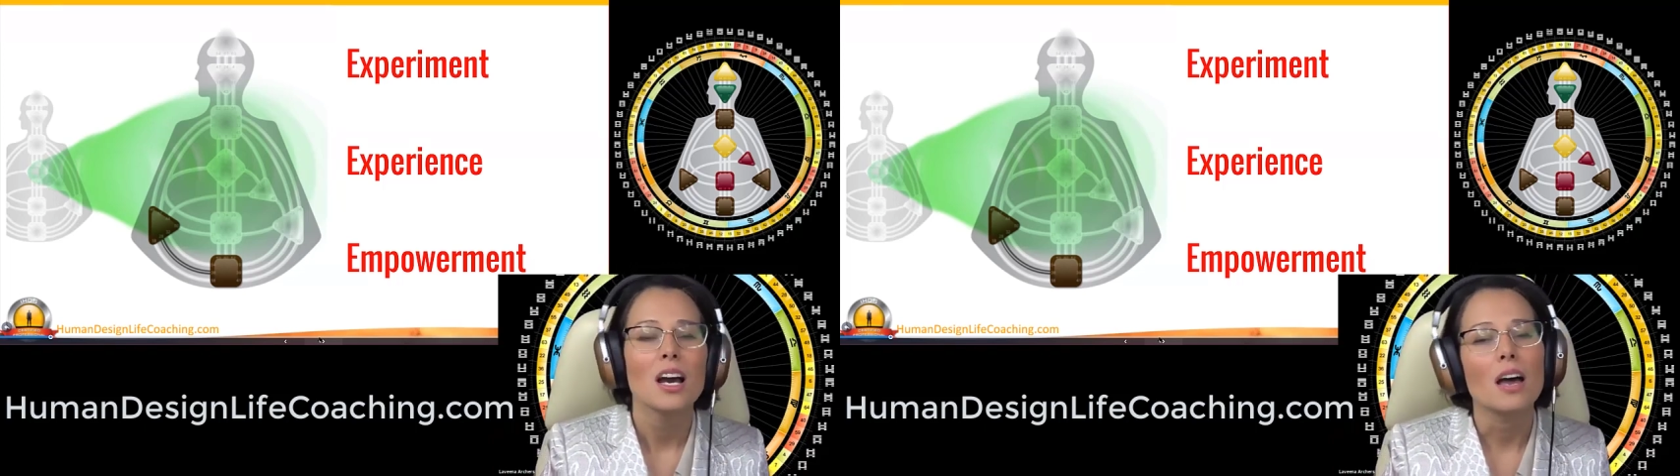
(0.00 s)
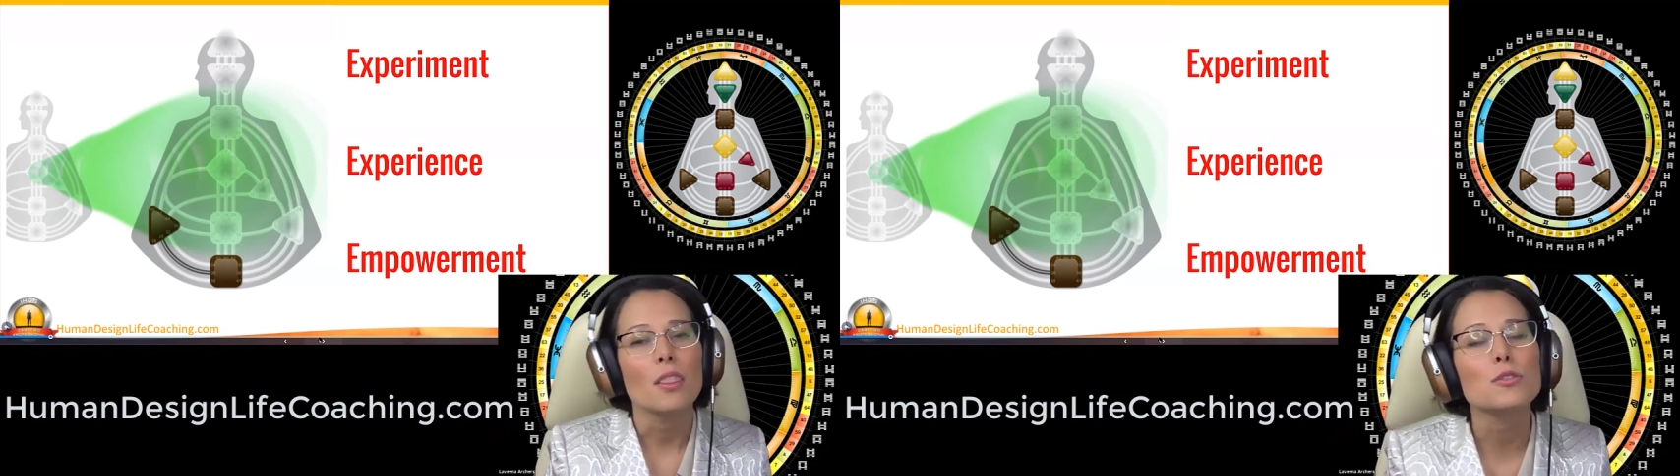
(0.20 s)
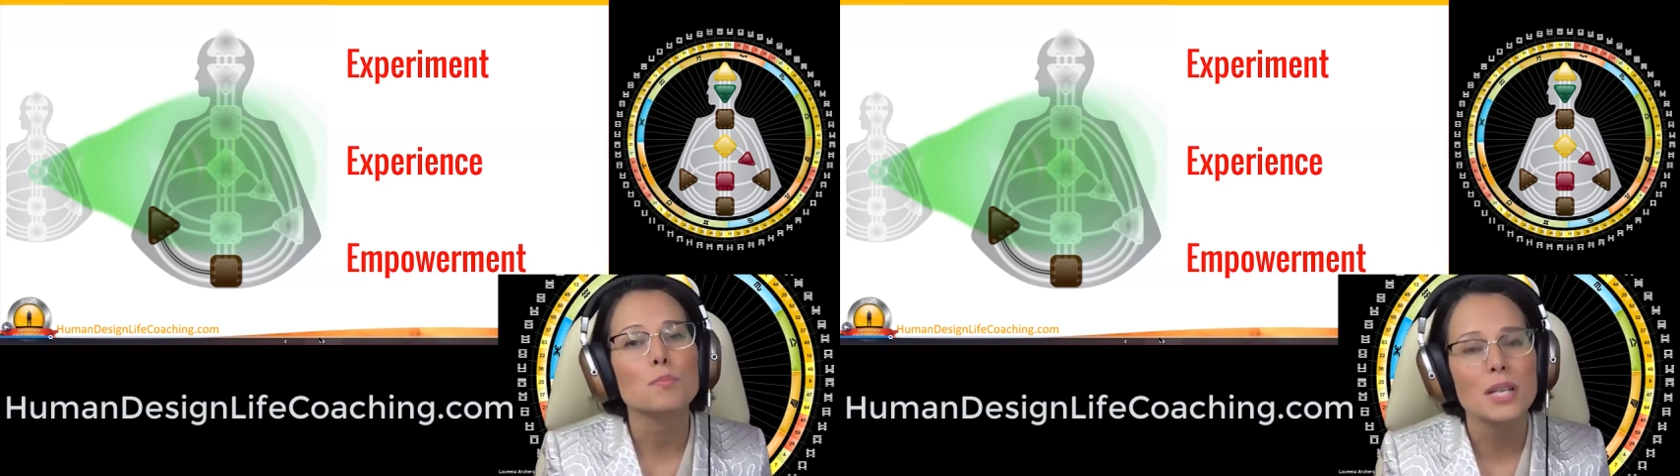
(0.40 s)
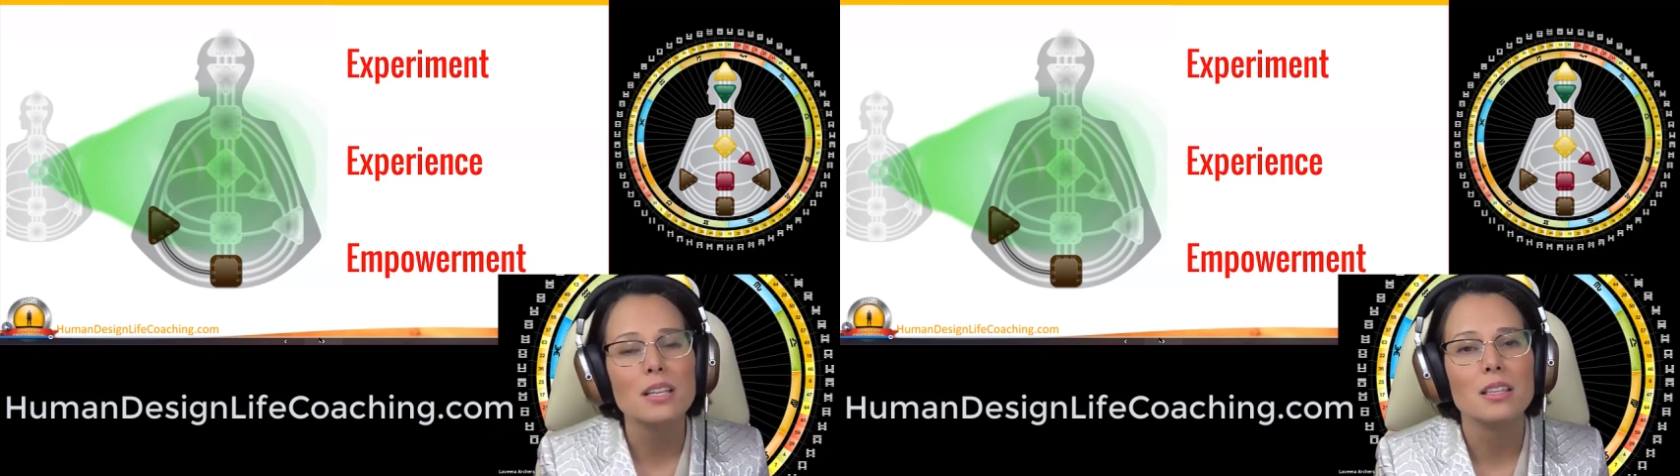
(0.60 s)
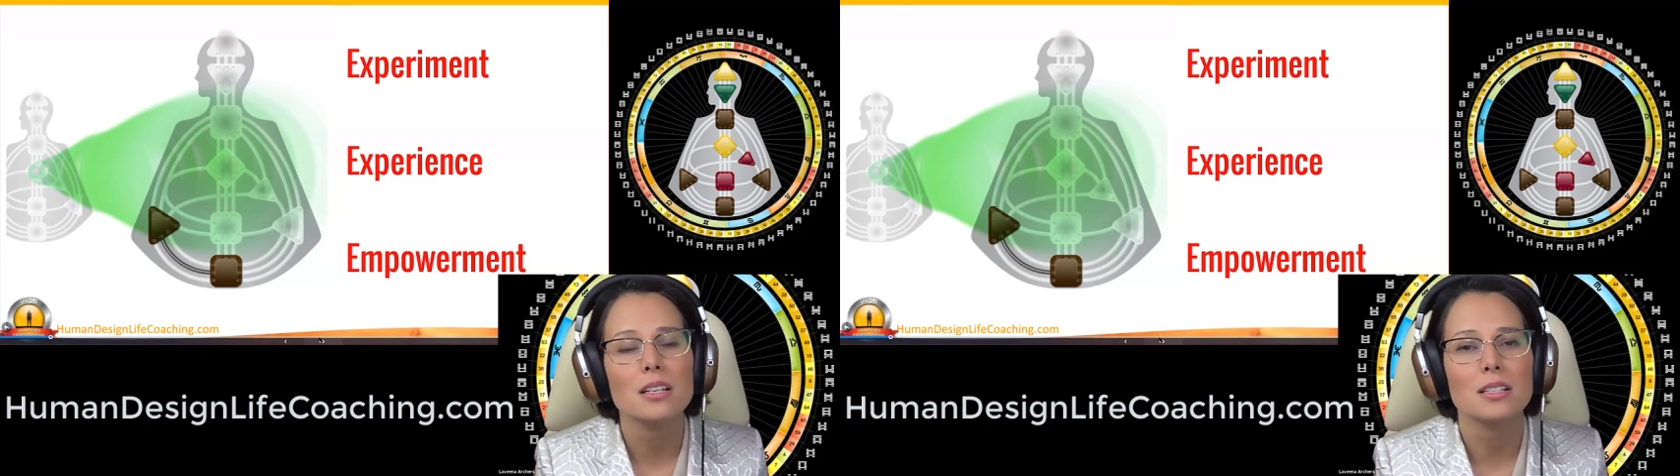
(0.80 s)
And those
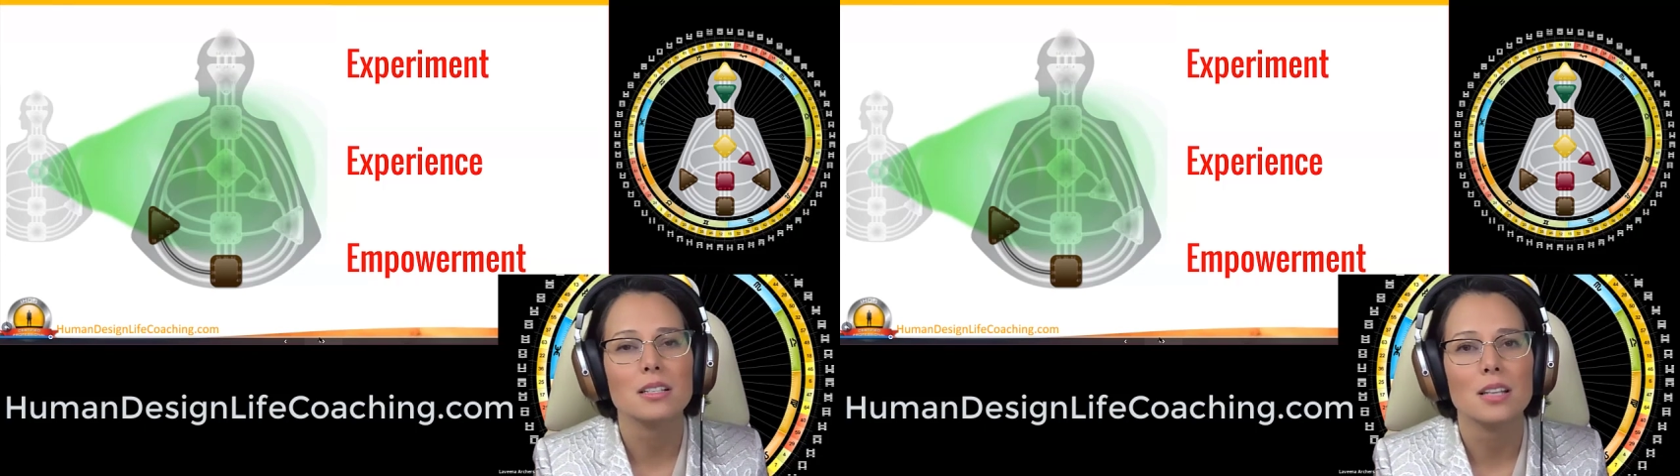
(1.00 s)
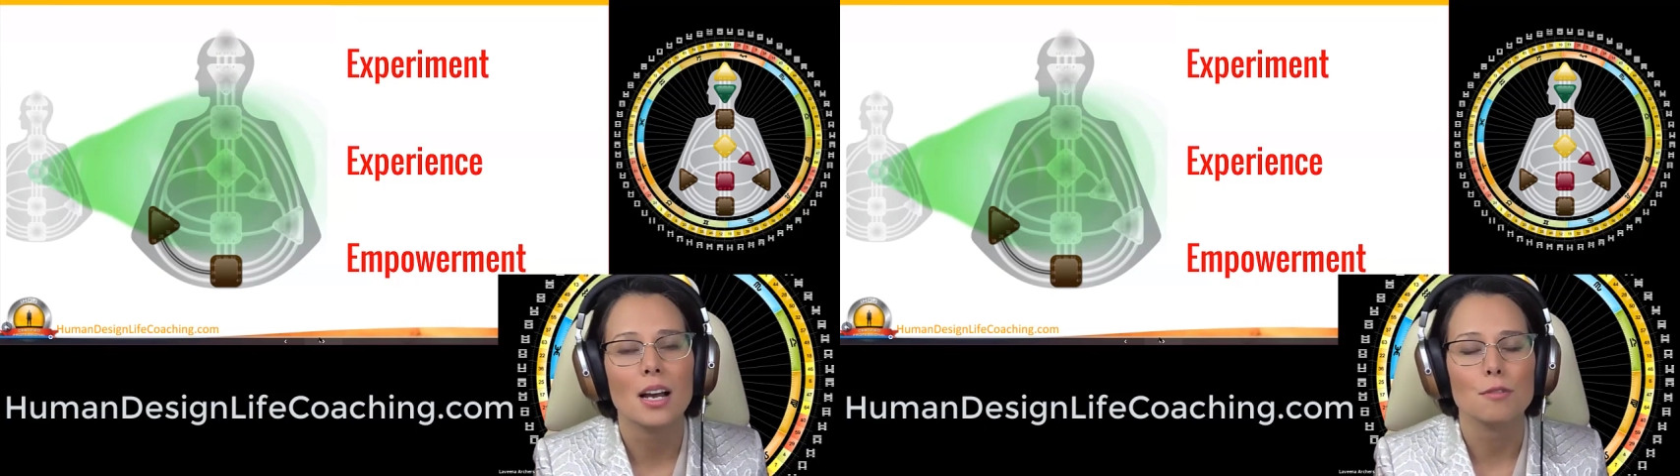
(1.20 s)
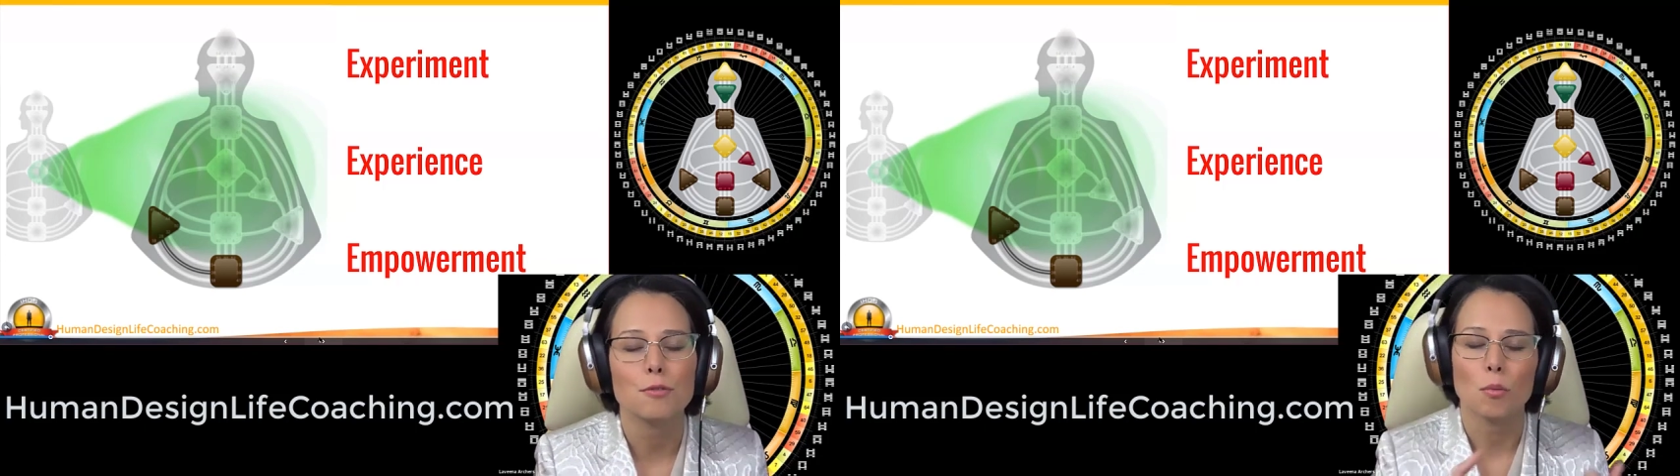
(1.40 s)
big things in life,